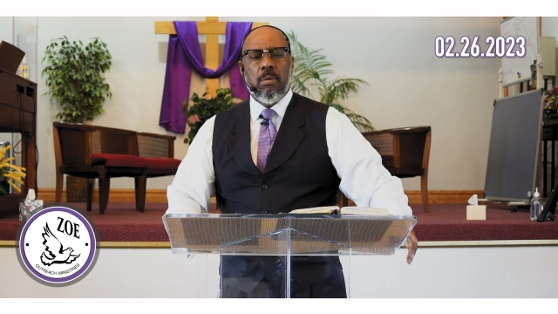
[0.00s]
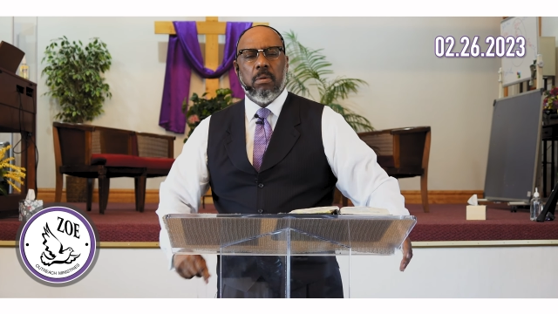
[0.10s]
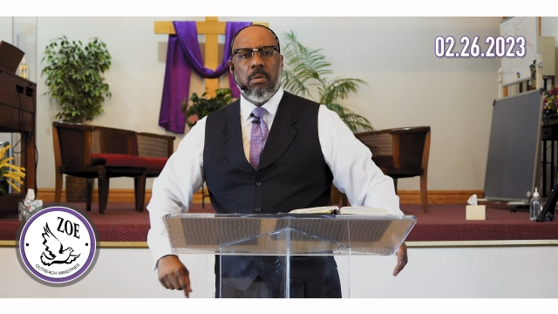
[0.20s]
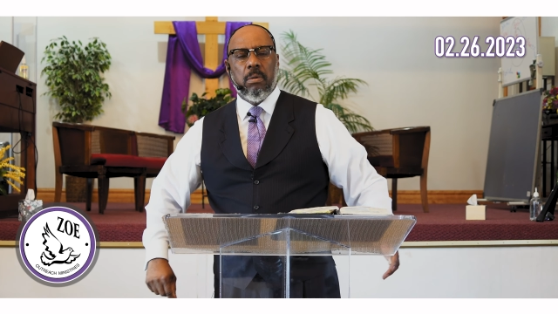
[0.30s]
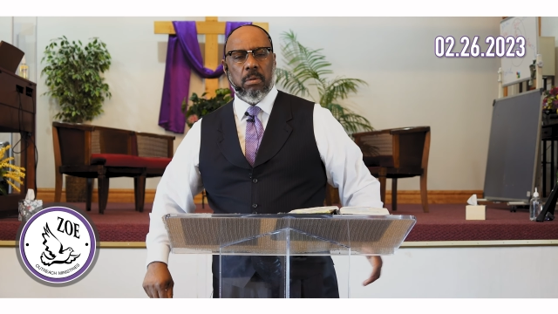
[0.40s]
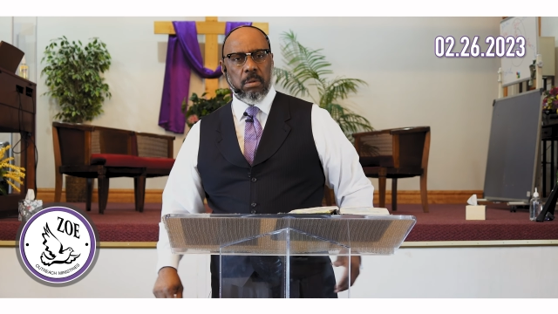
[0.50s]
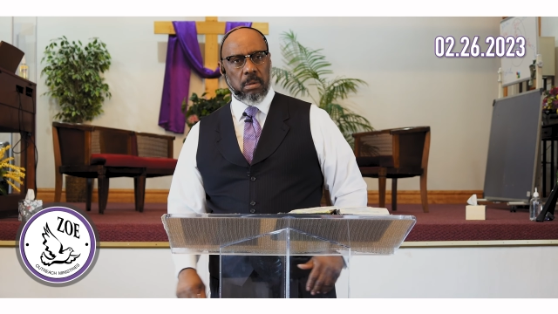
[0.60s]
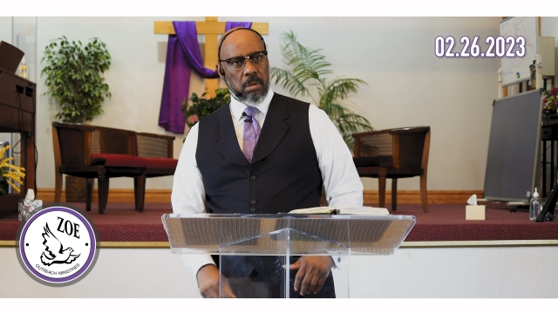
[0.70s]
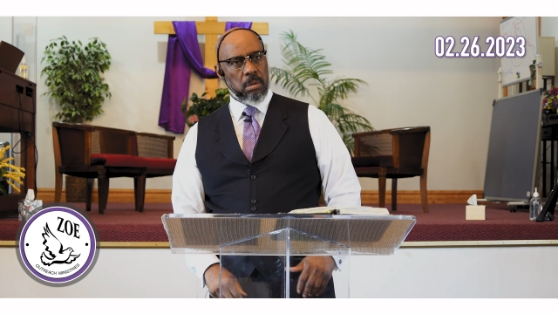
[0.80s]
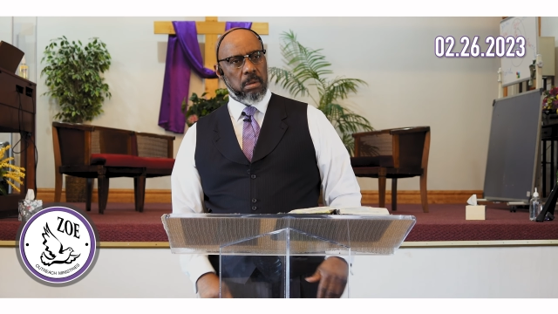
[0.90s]

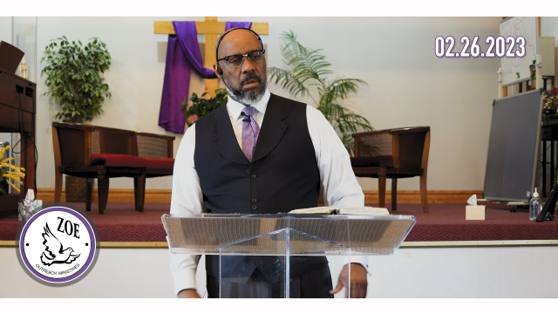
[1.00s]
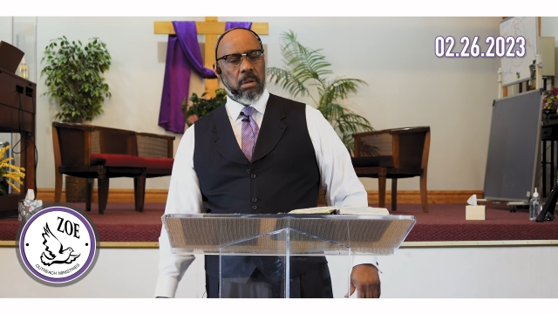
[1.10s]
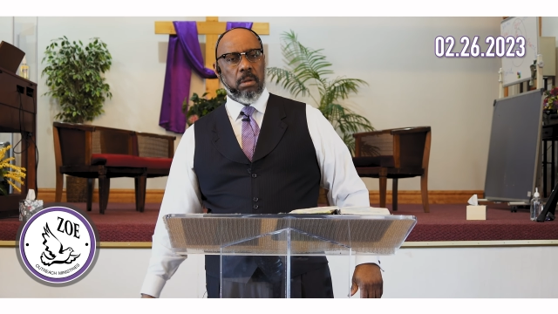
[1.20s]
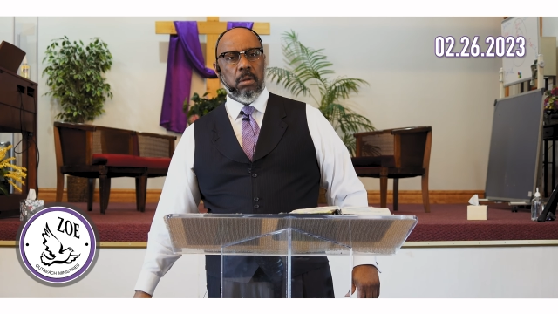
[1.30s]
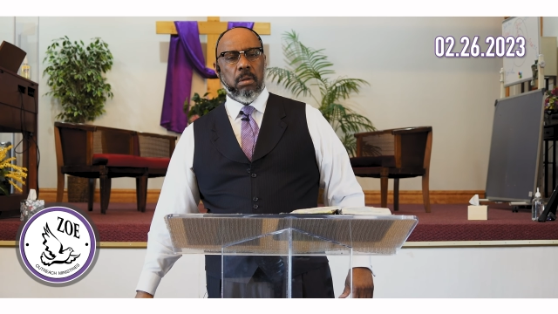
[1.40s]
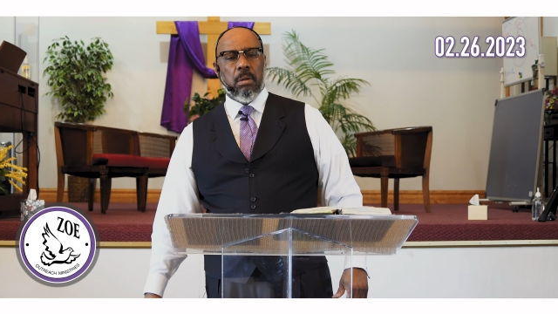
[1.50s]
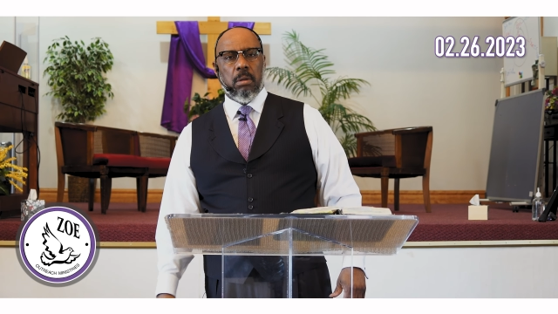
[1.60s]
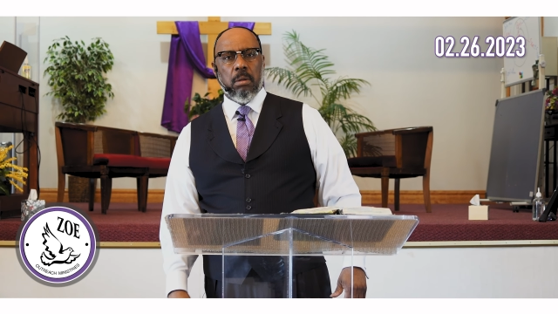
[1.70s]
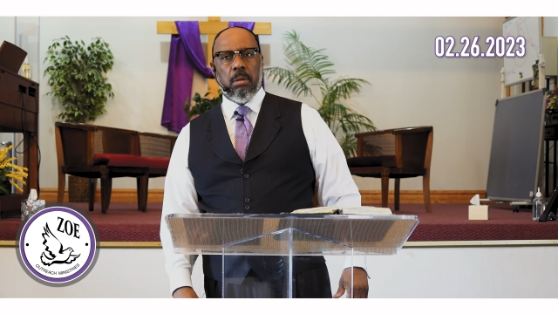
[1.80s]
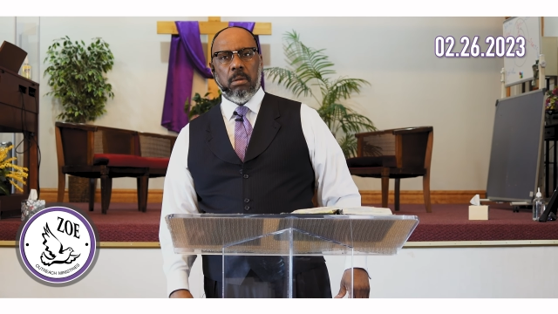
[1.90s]

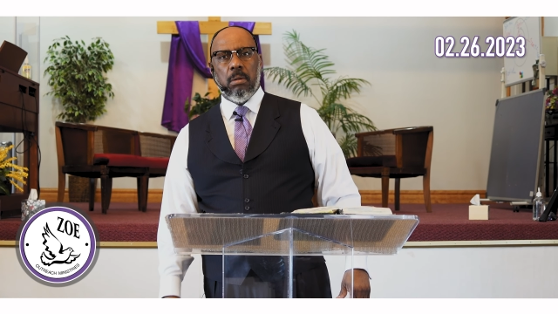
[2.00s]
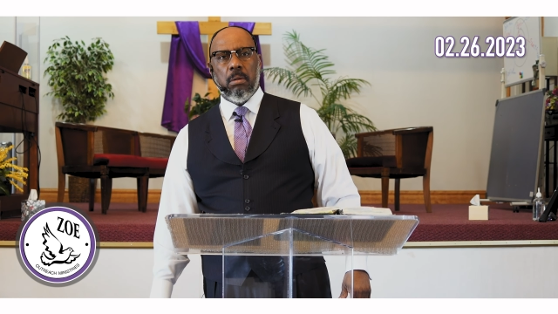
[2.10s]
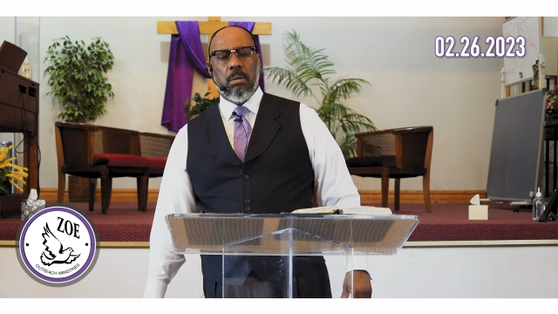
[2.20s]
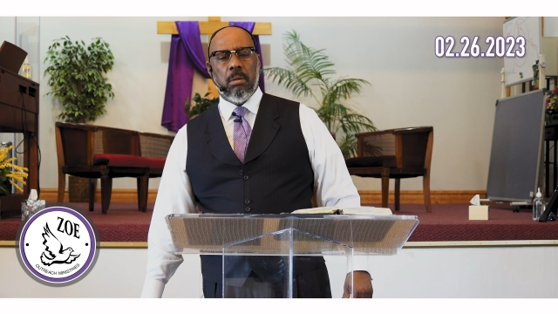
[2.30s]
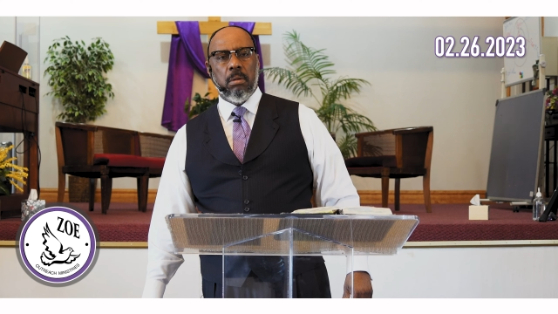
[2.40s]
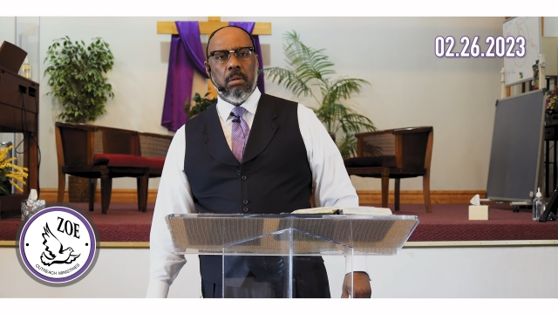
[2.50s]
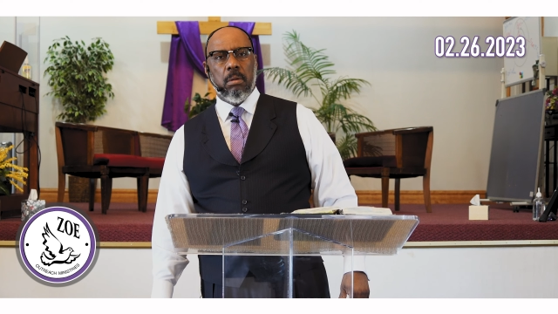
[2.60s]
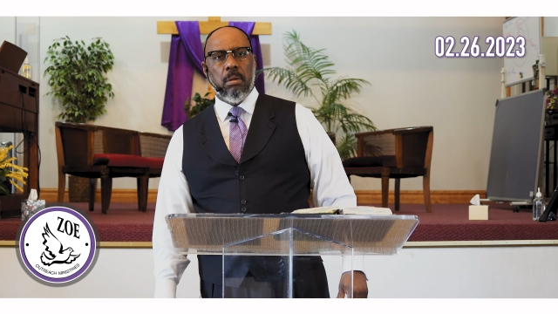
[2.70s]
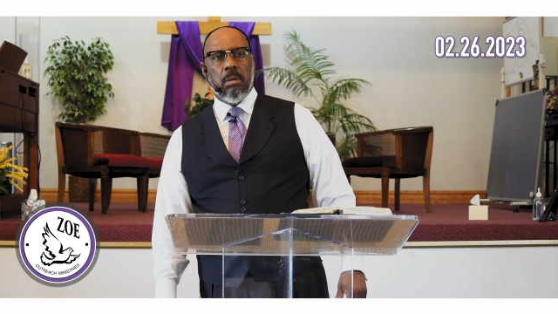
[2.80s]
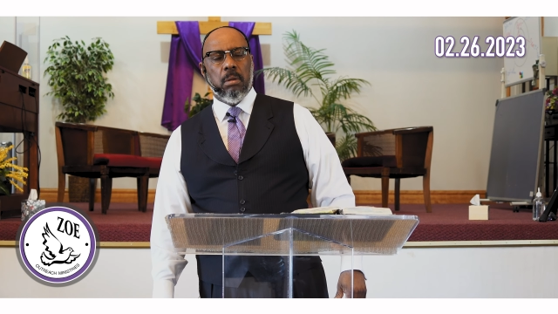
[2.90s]

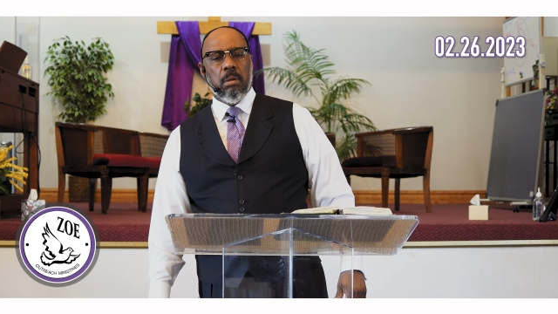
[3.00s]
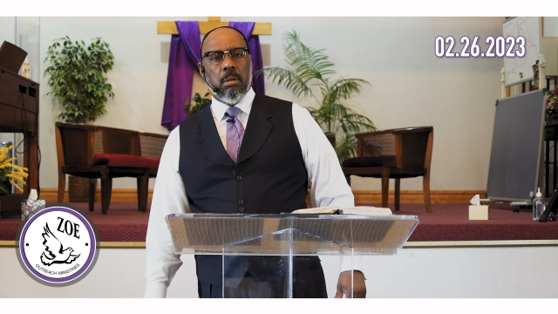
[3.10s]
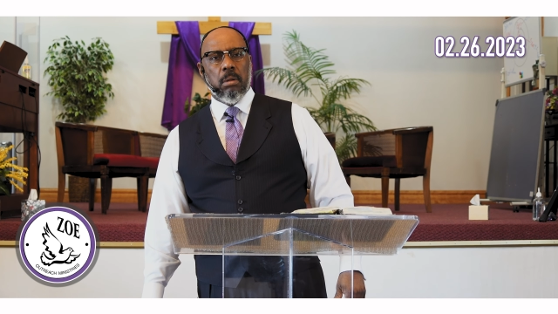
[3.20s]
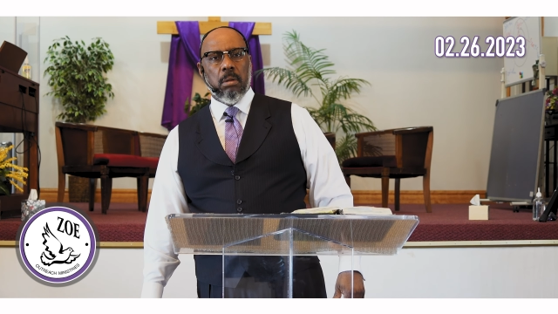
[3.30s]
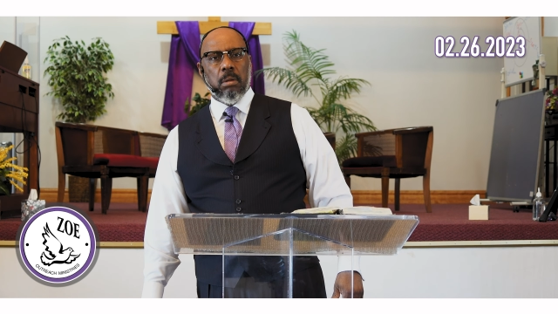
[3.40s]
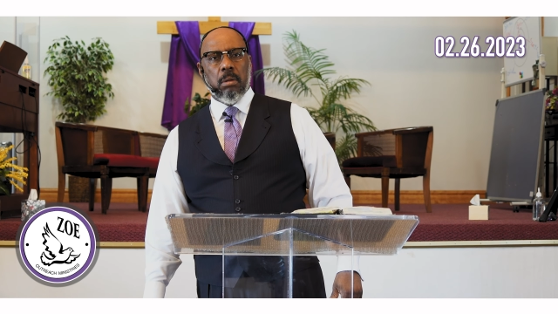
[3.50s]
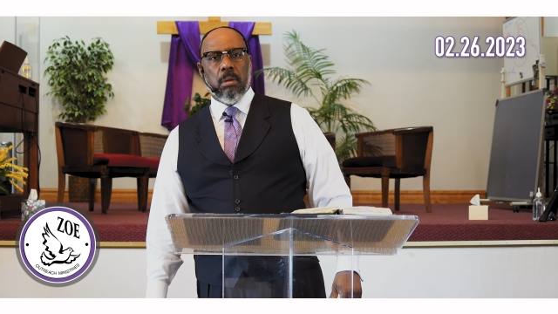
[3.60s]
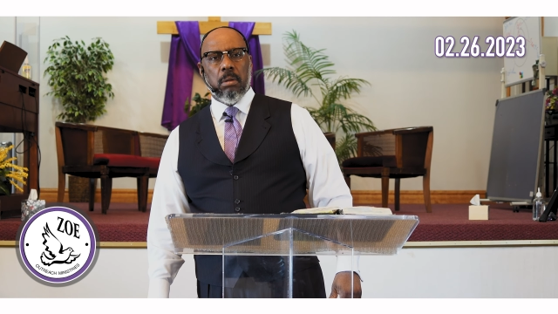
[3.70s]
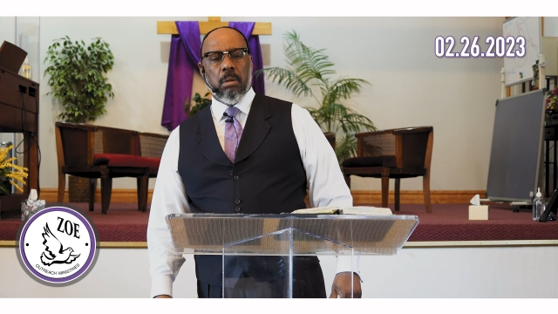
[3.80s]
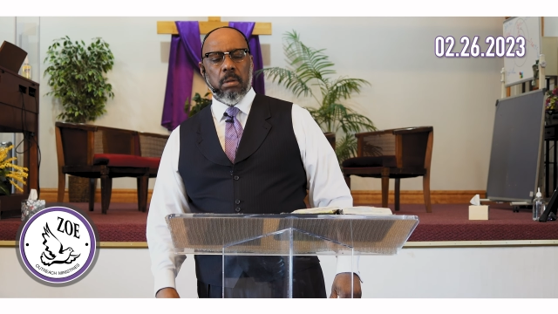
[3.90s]

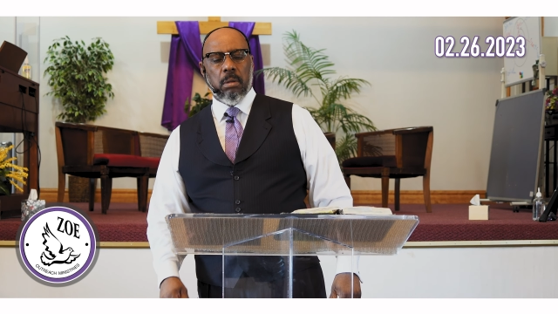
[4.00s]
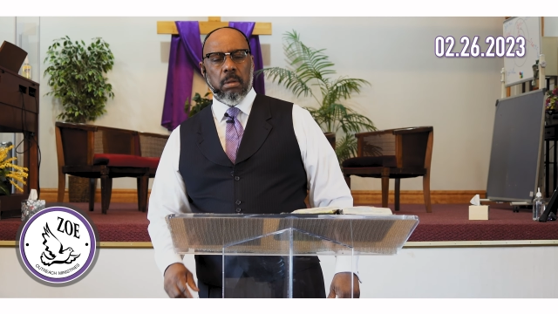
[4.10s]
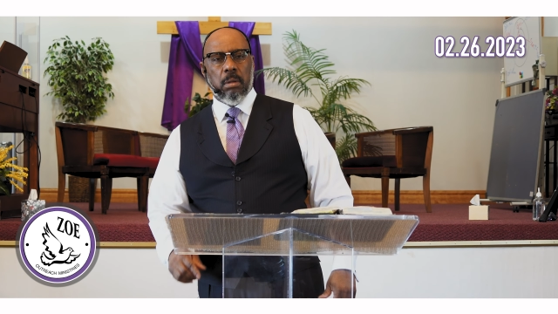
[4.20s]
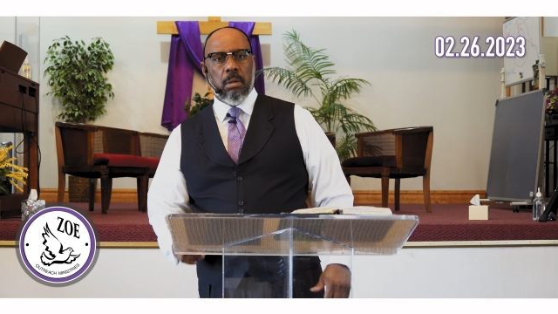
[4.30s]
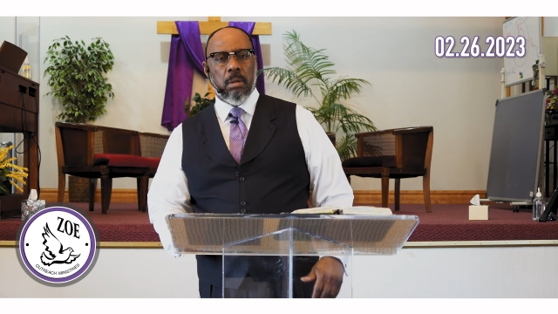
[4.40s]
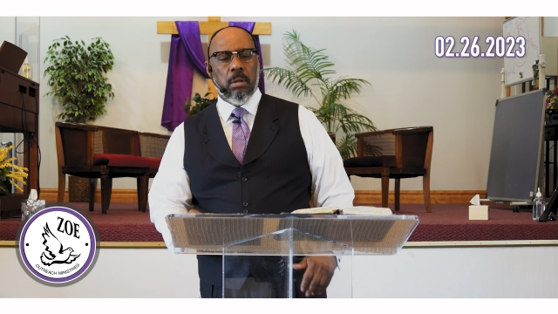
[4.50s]
Nobody speaks.